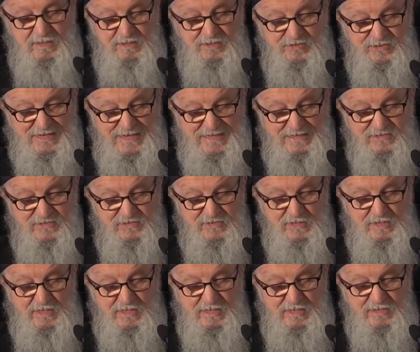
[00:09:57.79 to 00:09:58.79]
Christ
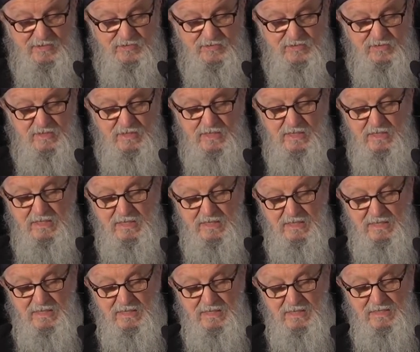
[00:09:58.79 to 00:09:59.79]
has
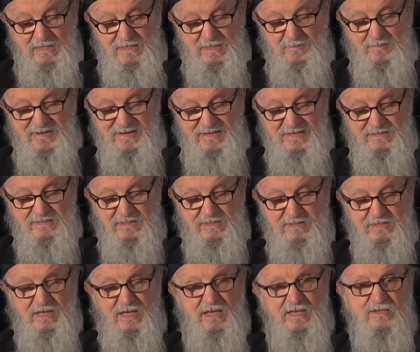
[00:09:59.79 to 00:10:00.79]
liberated
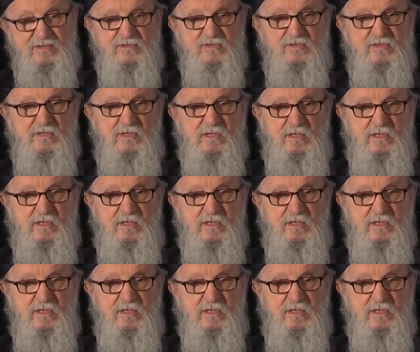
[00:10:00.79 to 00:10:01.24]
us."